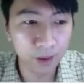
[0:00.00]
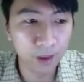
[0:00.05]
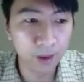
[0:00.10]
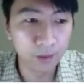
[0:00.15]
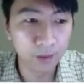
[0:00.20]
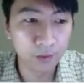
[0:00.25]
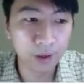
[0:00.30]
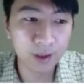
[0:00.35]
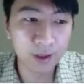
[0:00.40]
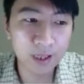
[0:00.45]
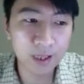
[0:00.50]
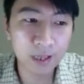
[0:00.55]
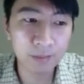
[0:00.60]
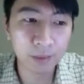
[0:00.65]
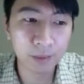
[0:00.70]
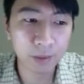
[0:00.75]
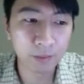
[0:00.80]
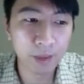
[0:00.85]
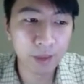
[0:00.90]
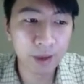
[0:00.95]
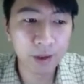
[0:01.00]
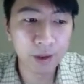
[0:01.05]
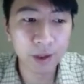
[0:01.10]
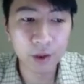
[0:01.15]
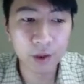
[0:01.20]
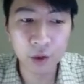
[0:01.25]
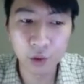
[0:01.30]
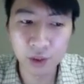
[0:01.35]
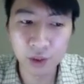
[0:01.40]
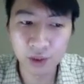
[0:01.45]
went to Egypt in
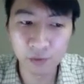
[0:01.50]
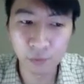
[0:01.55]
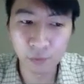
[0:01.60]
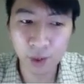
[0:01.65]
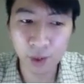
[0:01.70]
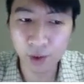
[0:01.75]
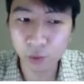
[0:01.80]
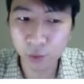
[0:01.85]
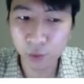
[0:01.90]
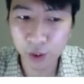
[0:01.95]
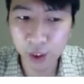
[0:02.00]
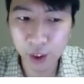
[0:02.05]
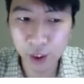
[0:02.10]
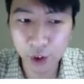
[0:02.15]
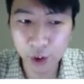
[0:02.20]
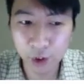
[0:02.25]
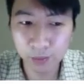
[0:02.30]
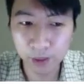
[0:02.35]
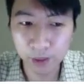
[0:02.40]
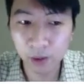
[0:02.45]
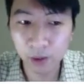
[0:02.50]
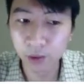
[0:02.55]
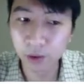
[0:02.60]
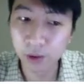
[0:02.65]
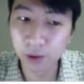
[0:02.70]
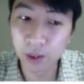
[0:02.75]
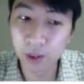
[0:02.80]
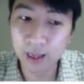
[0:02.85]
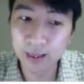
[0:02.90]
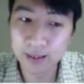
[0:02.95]
order to escape from
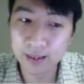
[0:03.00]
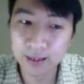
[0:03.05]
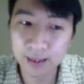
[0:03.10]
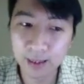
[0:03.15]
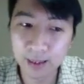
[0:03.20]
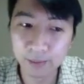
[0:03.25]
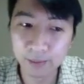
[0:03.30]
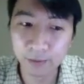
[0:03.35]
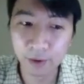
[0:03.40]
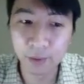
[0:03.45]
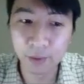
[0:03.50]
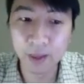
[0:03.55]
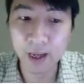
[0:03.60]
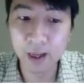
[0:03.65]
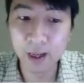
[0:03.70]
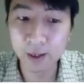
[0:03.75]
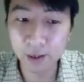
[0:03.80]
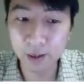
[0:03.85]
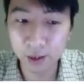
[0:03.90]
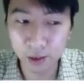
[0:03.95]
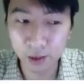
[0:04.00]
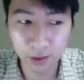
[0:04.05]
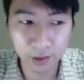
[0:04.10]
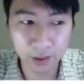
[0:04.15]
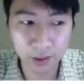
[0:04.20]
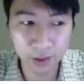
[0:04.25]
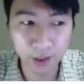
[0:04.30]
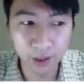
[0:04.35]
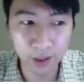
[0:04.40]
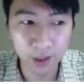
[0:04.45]
Archelaus. Now, Archelaus,
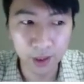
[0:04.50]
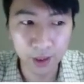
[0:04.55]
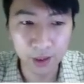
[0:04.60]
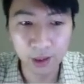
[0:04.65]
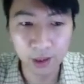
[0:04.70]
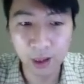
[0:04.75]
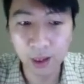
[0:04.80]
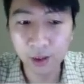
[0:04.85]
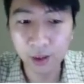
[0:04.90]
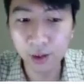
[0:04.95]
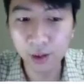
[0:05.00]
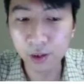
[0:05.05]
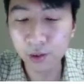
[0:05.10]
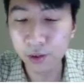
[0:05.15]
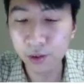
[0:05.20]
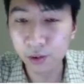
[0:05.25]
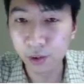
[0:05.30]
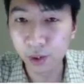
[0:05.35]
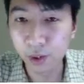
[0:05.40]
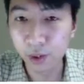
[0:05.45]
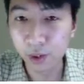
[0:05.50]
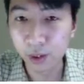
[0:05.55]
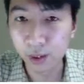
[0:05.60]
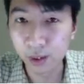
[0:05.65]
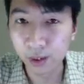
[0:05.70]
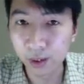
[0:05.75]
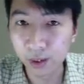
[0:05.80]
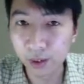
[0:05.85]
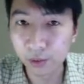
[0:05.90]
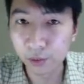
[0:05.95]
he ruled Judea and he
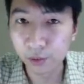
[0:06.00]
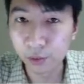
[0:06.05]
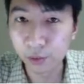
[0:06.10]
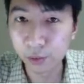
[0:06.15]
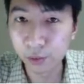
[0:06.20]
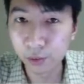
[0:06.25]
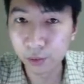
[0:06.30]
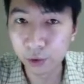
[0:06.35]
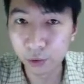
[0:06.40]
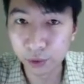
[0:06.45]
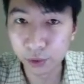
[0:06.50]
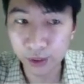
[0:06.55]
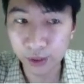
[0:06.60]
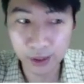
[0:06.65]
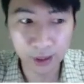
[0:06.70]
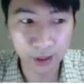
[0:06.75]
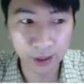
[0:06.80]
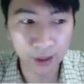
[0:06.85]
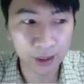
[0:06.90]
was a brutal ruler.